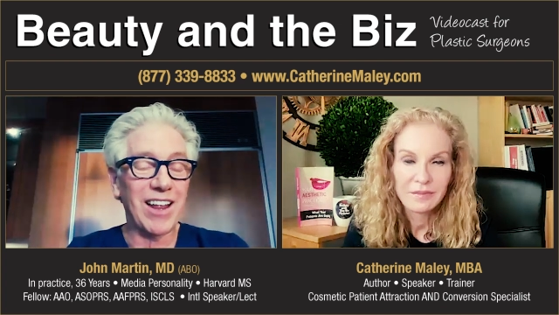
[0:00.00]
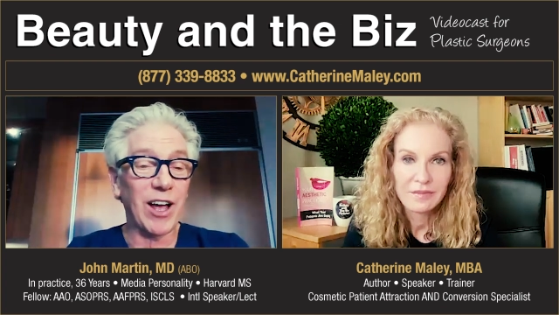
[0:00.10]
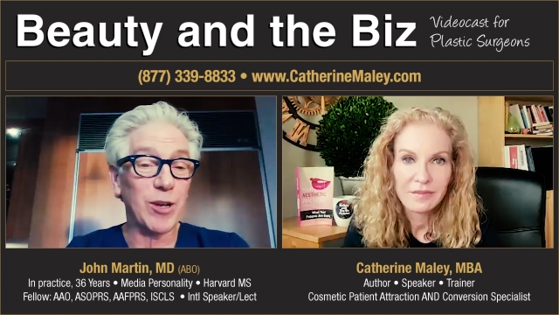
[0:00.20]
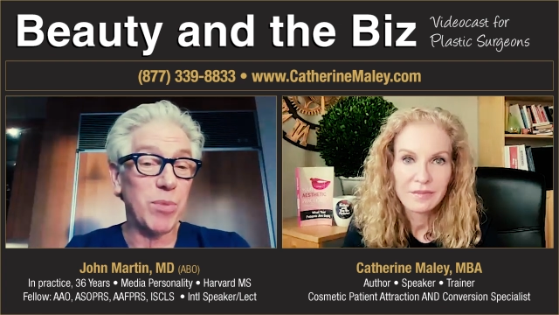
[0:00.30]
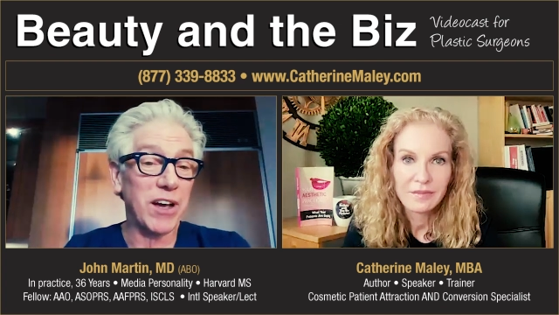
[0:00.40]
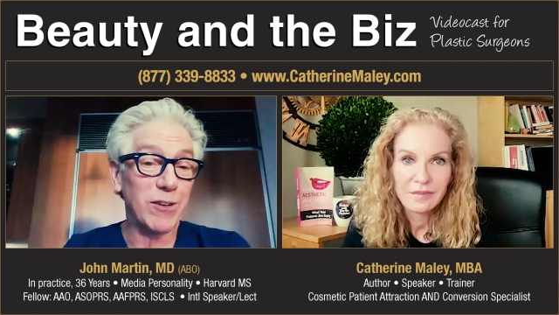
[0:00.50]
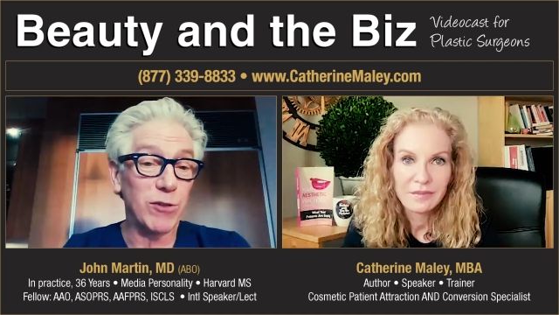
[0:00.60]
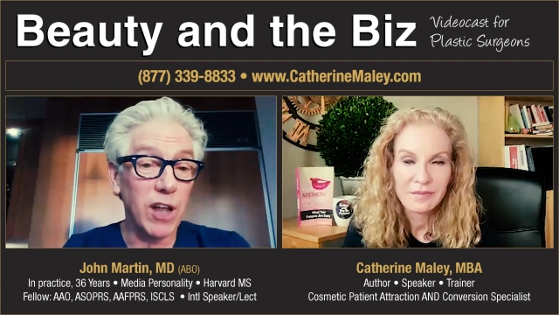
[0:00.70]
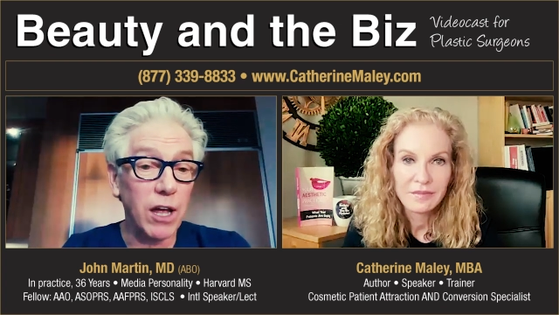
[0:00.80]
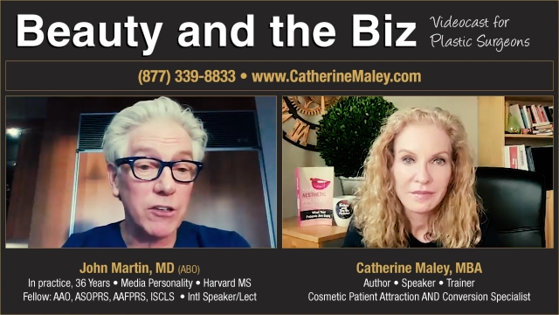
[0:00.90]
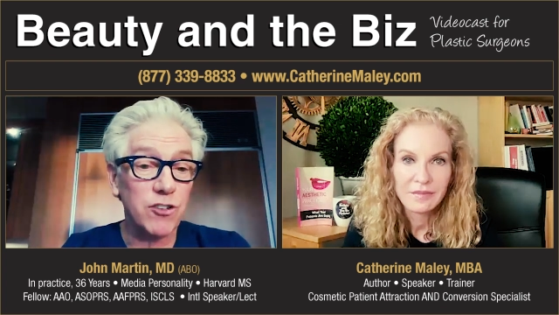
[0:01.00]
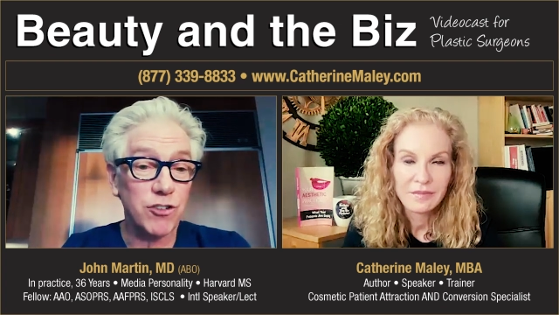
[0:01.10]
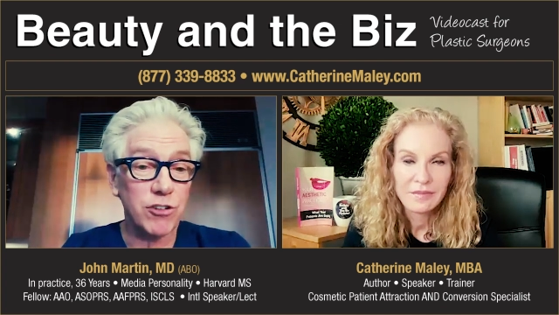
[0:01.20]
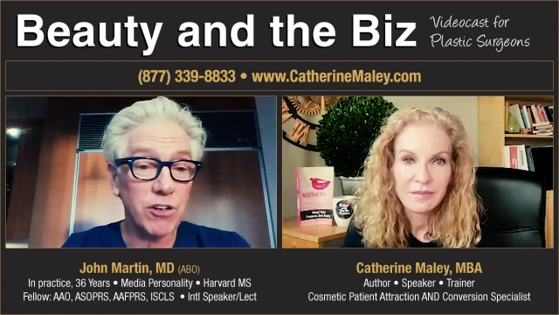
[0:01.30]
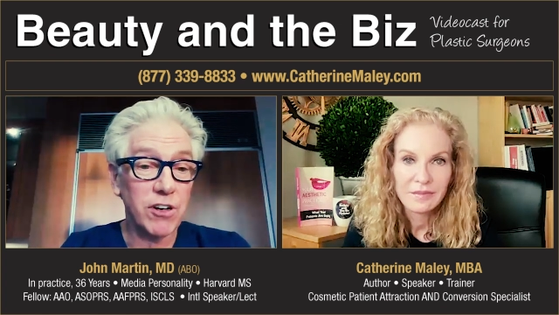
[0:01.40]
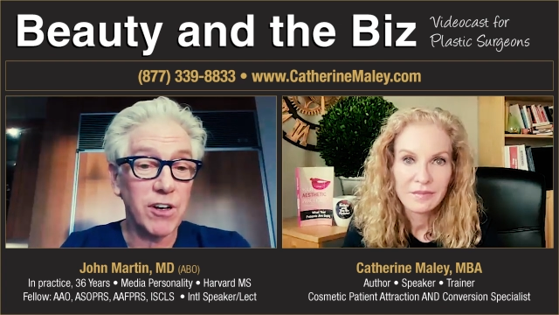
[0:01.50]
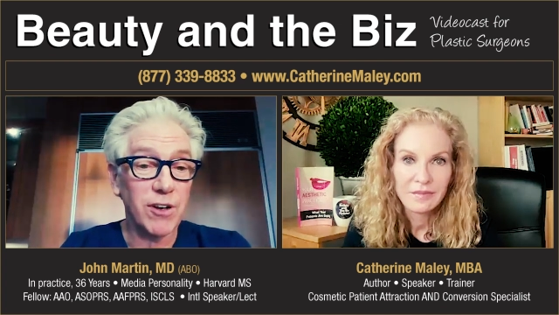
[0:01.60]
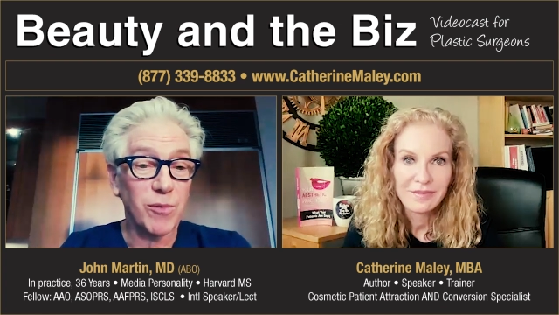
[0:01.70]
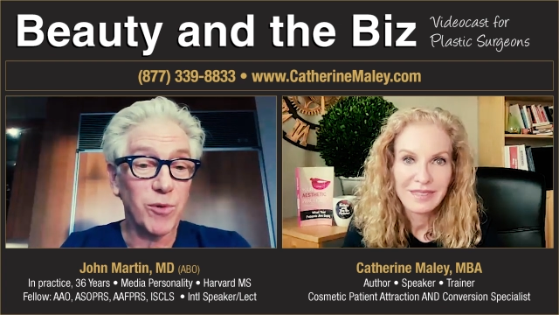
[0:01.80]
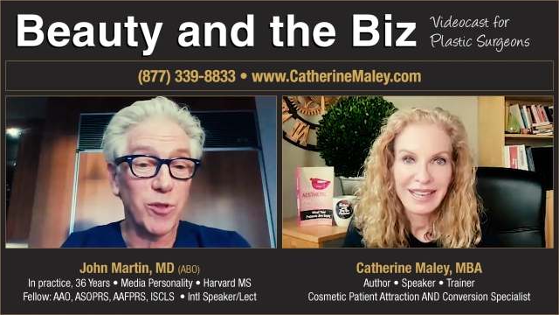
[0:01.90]
Speaker 1: I could buy you lunch
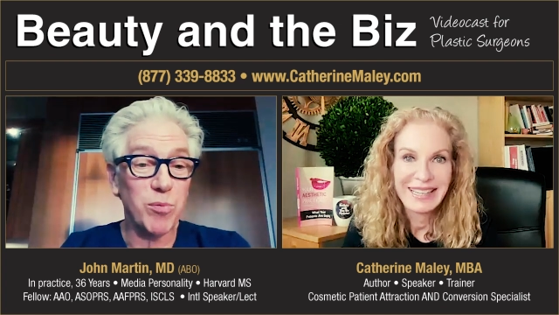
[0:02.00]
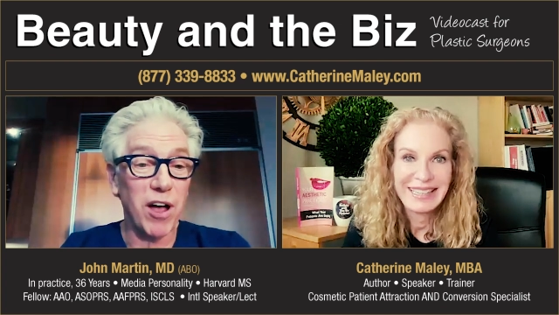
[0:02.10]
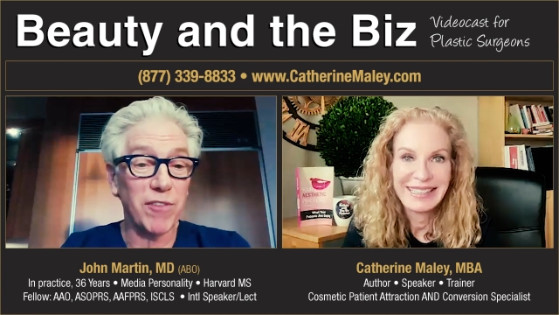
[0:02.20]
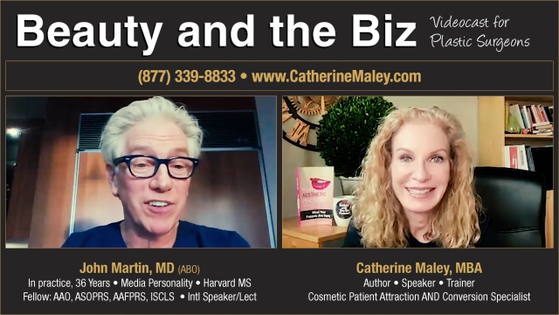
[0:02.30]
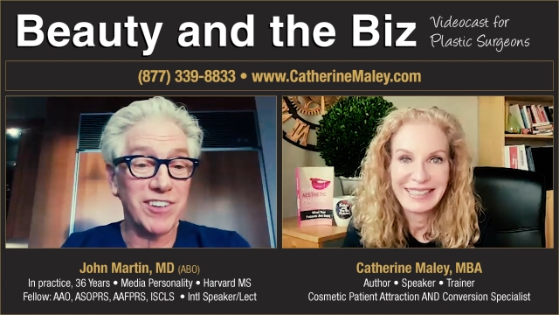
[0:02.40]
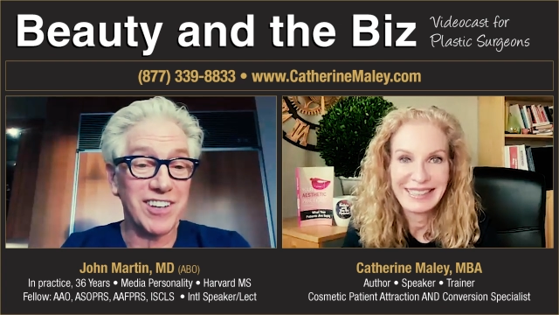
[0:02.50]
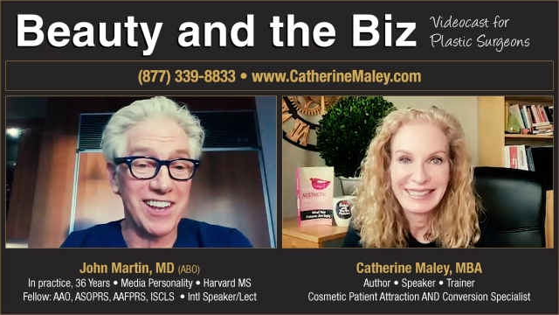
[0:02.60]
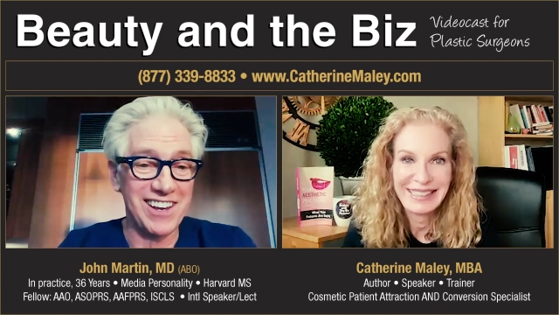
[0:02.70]
with the profits.